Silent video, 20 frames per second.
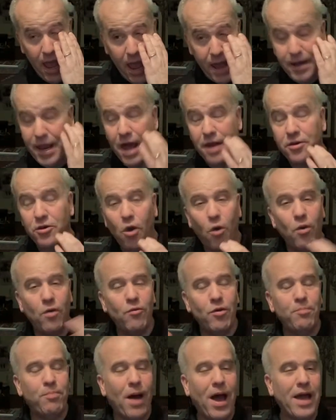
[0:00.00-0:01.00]
And yet no one
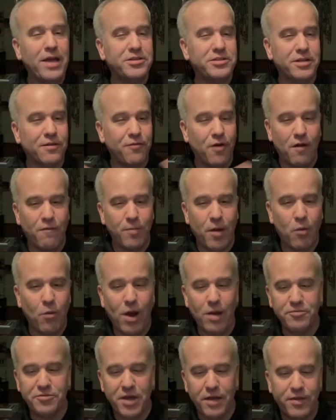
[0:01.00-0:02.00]
would buy stuff off my
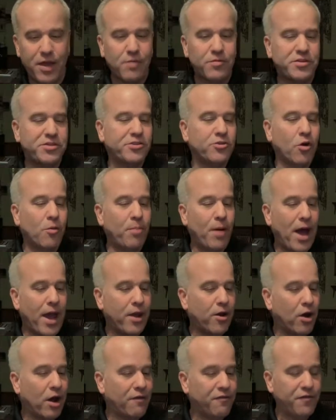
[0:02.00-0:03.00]
website. They'd still buy
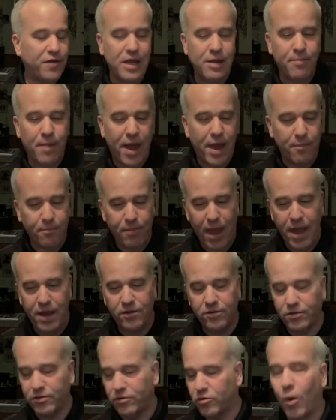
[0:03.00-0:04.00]
it off eBay and
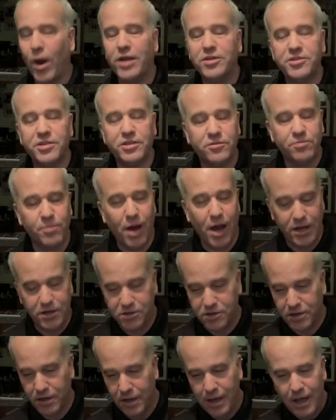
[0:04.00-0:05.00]
pay twice as
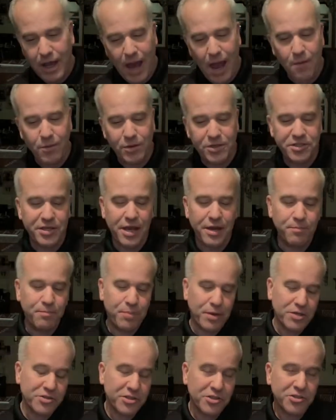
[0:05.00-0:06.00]
much. I would send
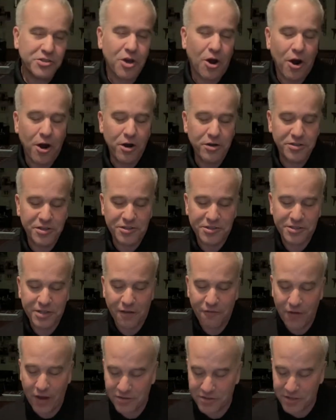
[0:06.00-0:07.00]
business cards and
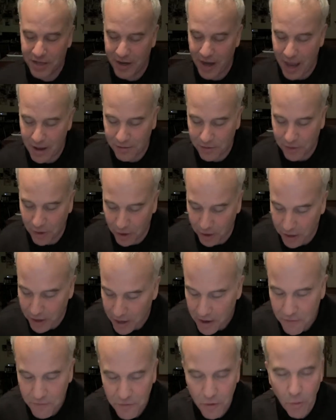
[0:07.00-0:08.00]
stuff and said, hey, look,
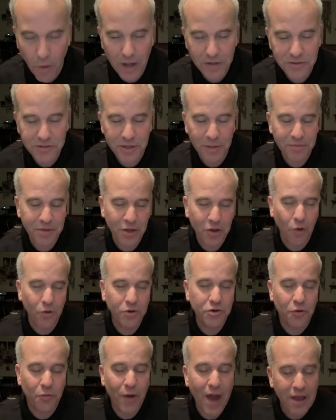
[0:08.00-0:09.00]
if you want something, go
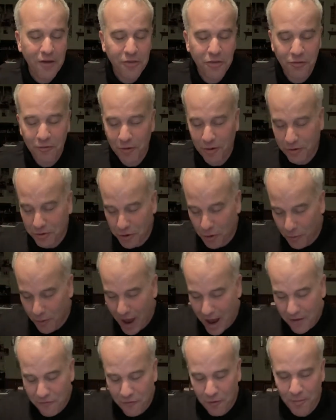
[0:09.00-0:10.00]

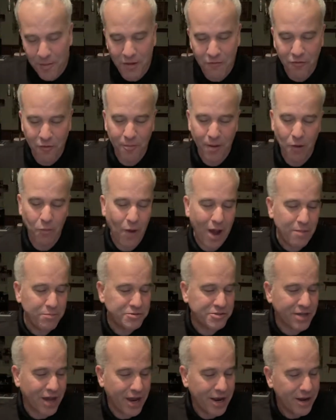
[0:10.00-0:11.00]
direct for me for my
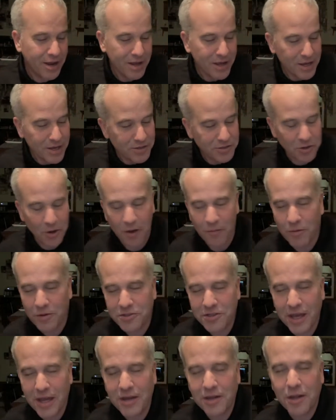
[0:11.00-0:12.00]
website. So it
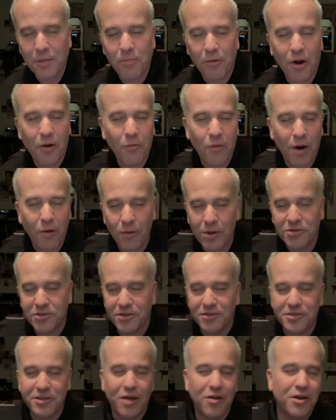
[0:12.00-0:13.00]
was getting to the point where I
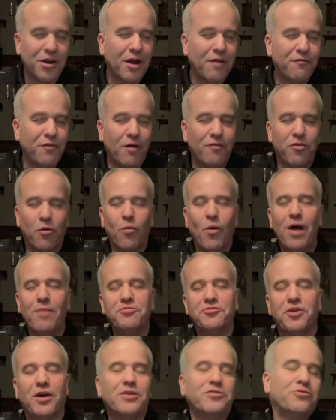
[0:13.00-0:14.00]
wasn't selling enough off the
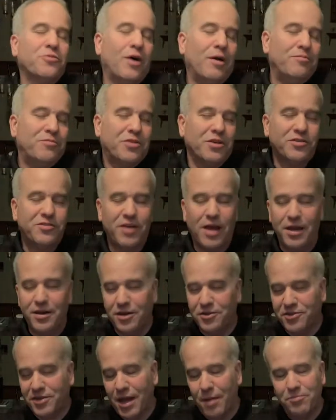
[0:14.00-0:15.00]
website. So I
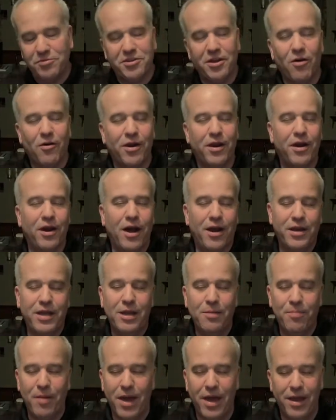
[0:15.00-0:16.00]
just kept selling it on
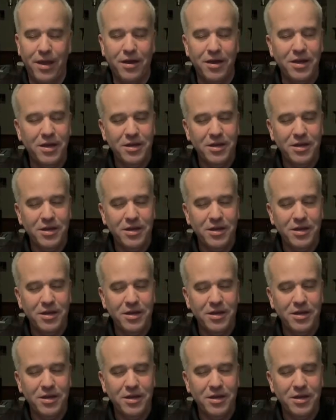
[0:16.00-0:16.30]
eBay.